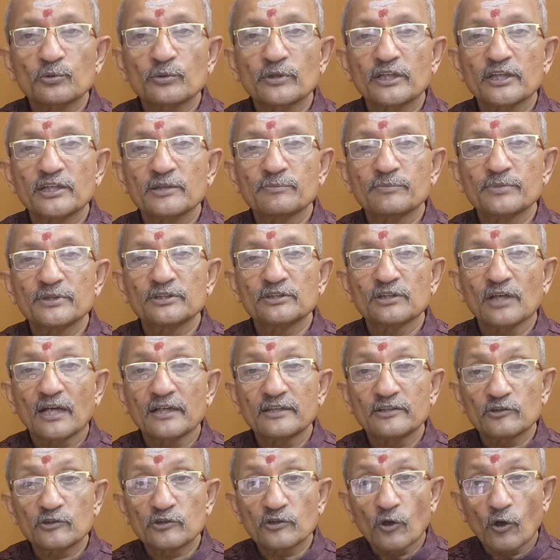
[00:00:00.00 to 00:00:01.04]
to keep in
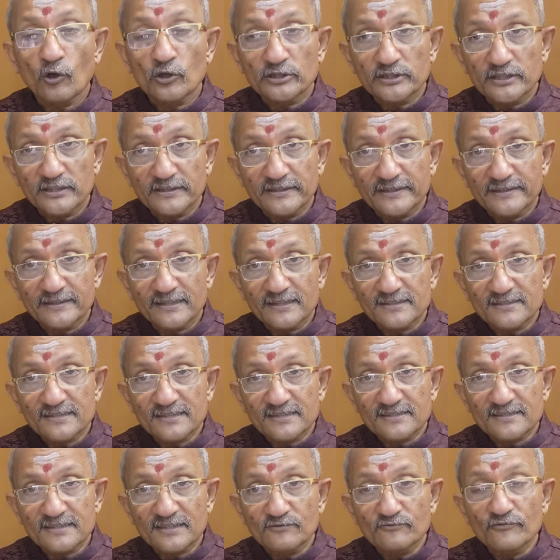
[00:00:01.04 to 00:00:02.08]
alternate
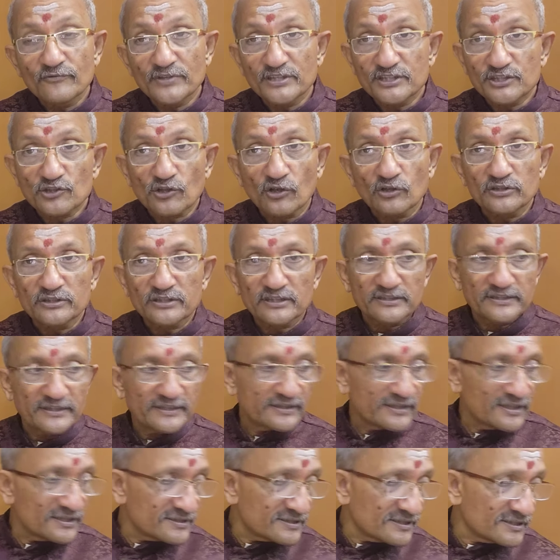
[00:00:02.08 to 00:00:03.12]
assets and which
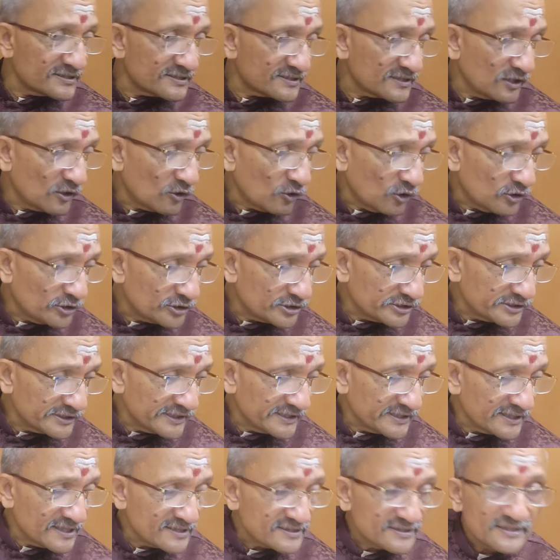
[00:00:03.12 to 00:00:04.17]
alternate assets.
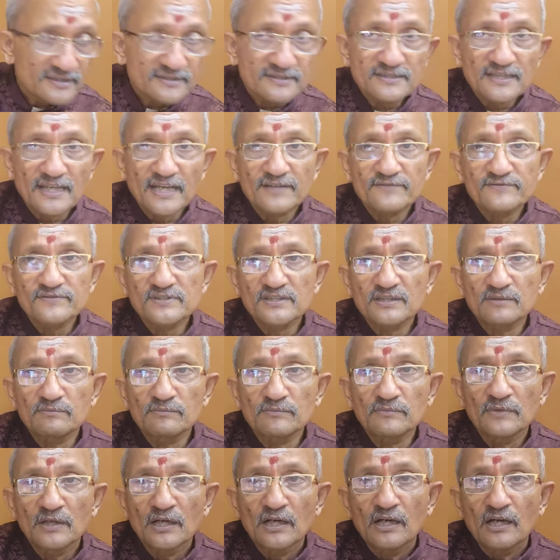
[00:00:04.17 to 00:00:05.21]
Alternate assets have
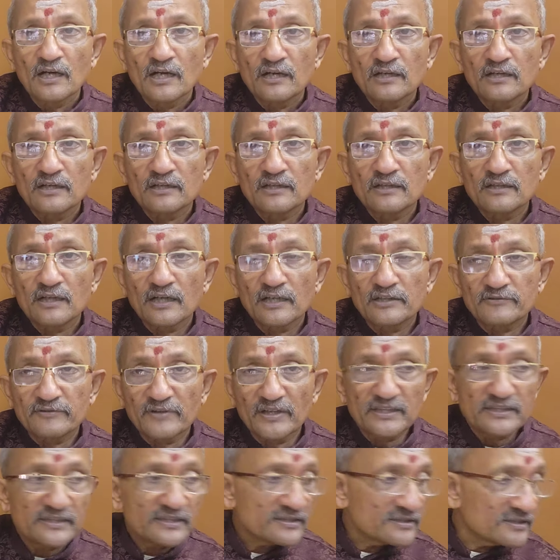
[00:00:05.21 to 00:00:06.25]
some
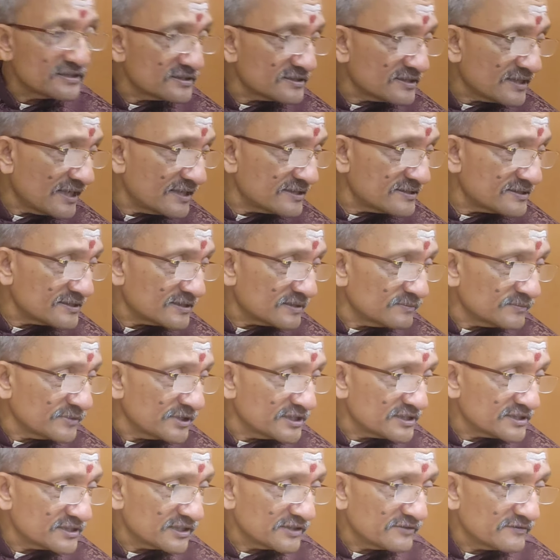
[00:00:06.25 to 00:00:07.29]
advantages and some
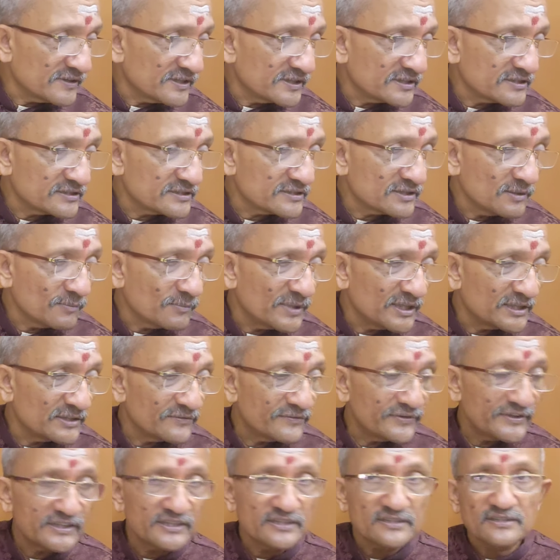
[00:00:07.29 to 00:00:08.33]
disadvantages. The
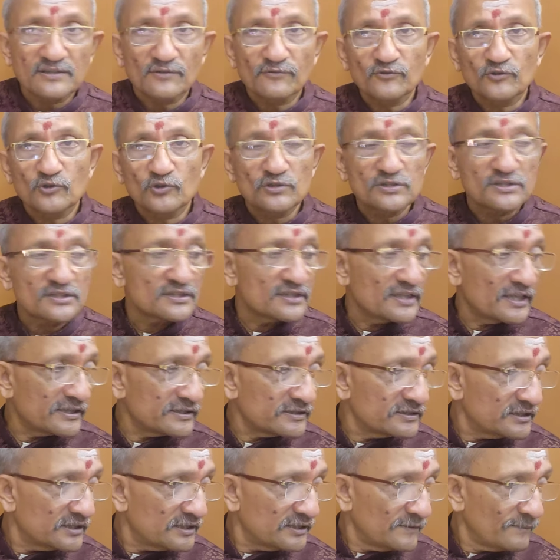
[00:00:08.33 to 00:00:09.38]
benefit is, of course,
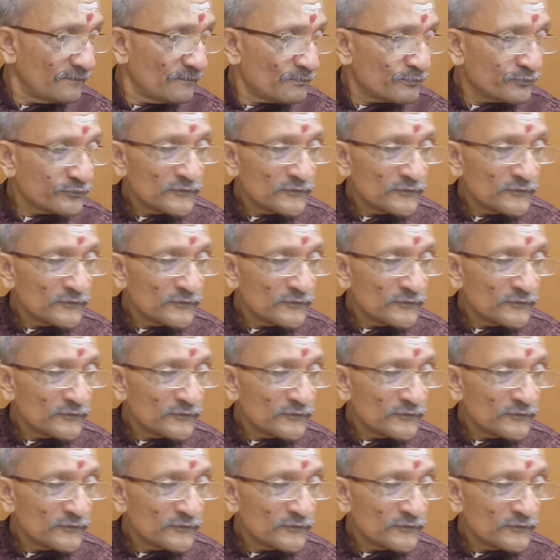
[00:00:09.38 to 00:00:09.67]
that the